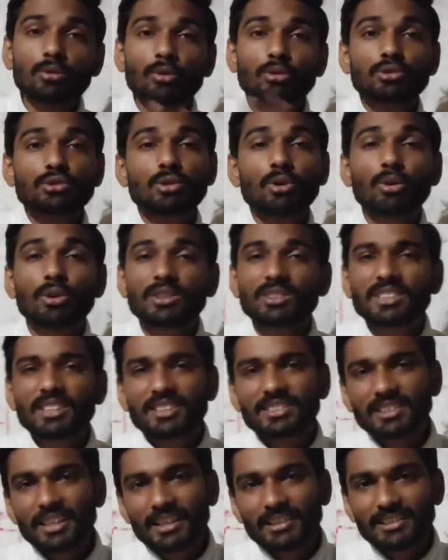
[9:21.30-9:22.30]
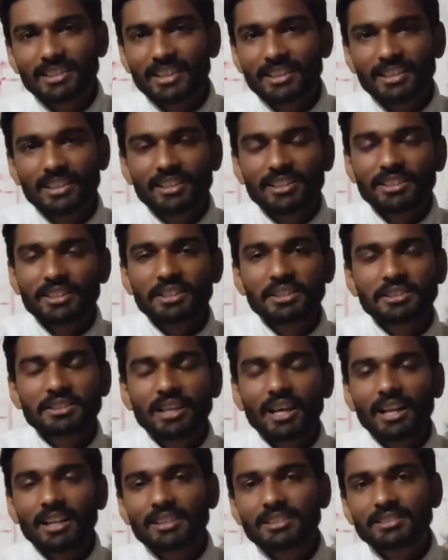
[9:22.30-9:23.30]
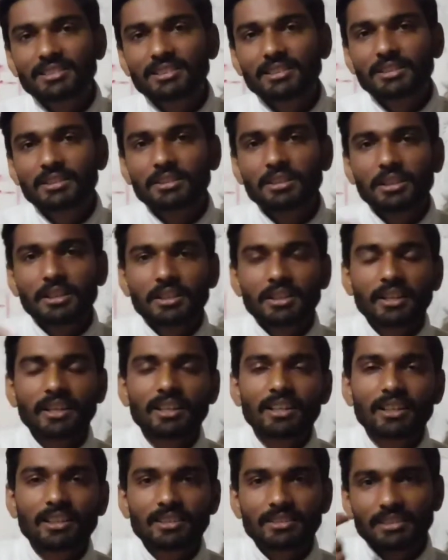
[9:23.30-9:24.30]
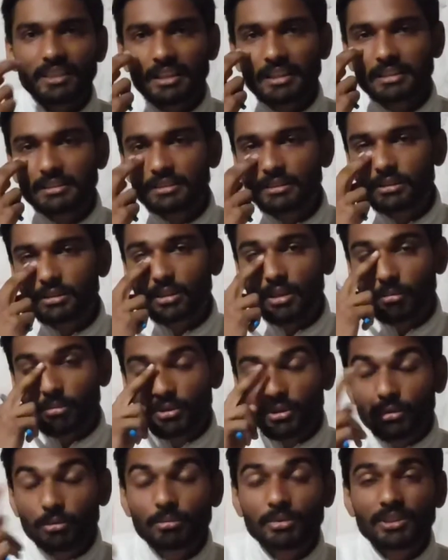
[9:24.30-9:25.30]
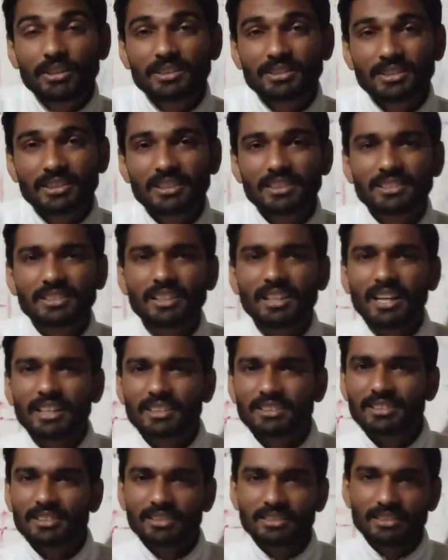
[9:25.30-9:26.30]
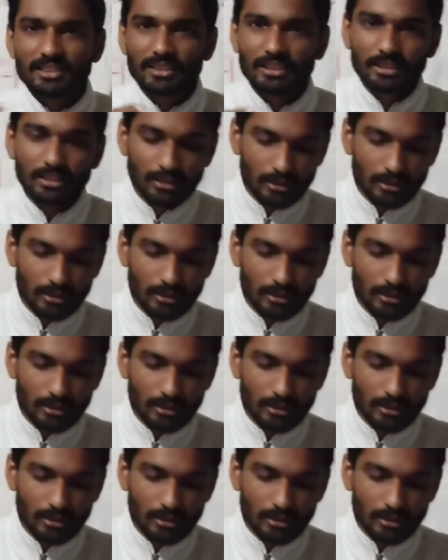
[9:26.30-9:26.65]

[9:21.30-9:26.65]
on soldier cells, like T cells, killer cells, or WBCs, like this.